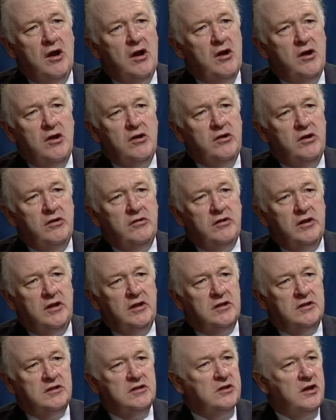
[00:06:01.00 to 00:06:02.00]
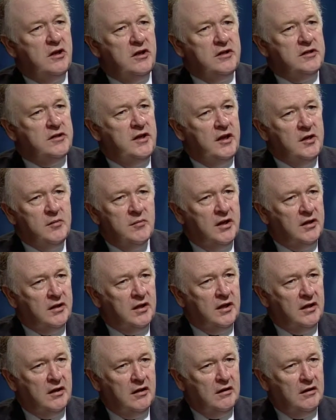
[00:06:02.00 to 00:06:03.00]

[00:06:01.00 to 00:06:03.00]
I don't think there's the slightest doubt about that.